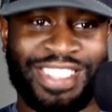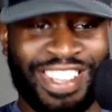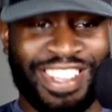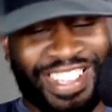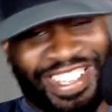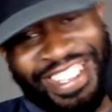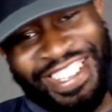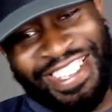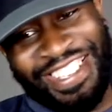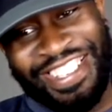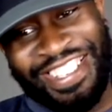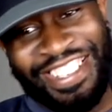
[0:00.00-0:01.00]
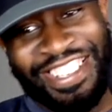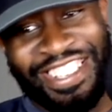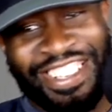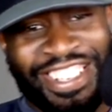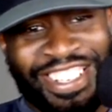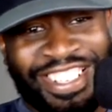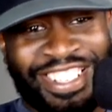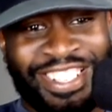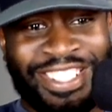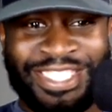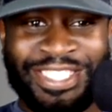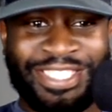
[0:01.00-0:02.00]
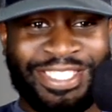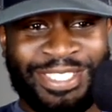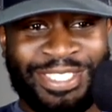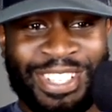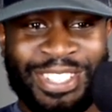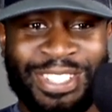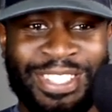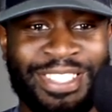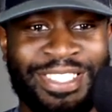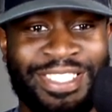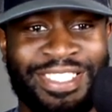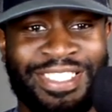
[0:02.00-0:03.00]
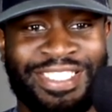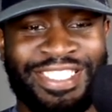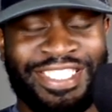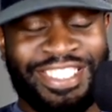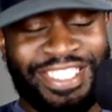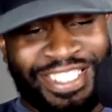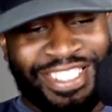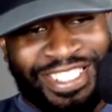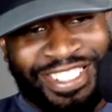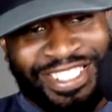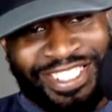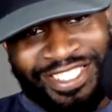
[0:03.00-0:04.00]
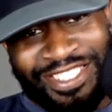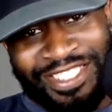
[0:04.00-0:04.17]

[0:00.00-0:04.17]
(silent)